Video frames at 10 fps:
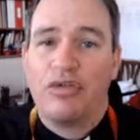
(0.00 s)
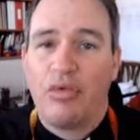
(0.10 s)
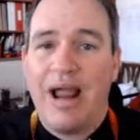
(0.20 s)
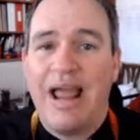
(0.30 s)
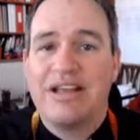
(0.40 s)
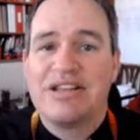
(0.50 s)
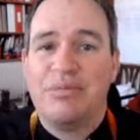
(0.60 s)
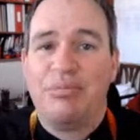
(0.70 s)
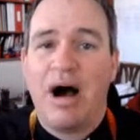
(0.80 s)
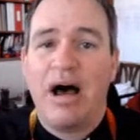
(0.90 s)
gray is
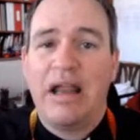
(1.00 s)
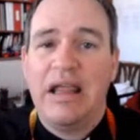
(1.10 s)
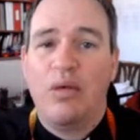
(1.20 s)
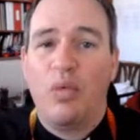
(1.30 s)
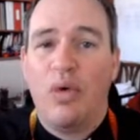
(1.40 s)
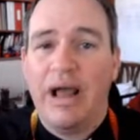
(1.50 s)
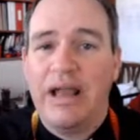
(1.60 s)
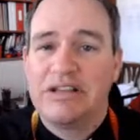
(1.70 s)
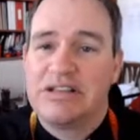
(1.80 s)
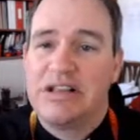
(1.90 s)
the body, and
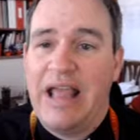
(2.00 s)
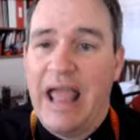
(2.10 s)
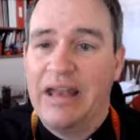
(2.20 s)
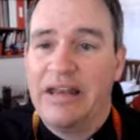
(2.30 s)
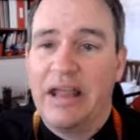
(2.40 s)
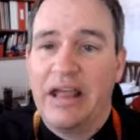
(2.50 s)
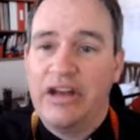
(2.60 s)
white is the ending.